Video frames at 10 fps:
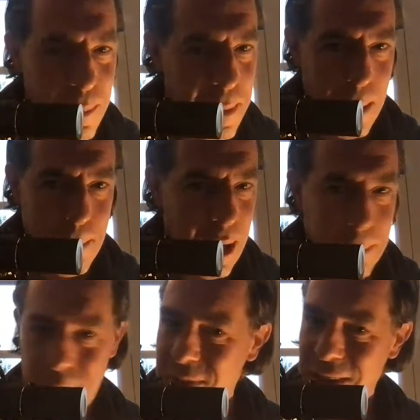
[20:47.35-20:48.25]
And my
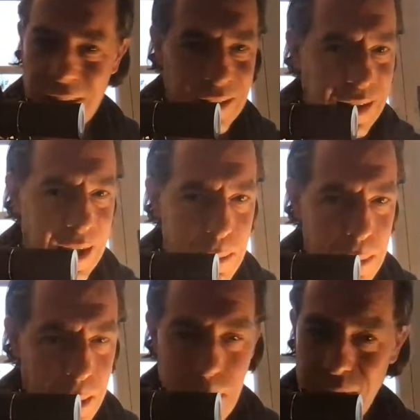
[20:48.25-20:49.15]

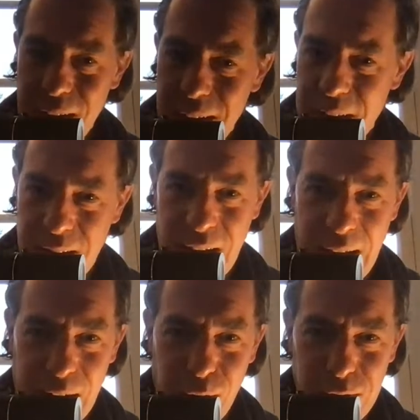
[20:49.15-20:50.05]
mother
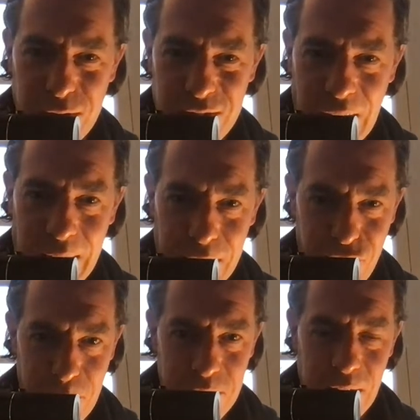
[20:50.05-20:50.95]
cannot stand
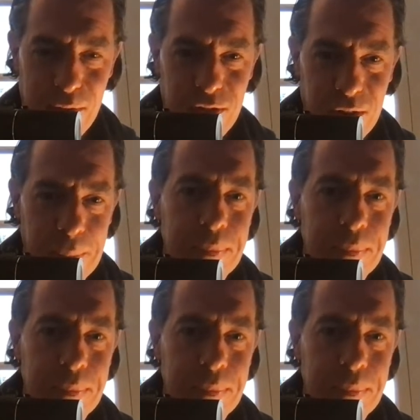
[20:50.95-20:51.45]
Jim Davidson.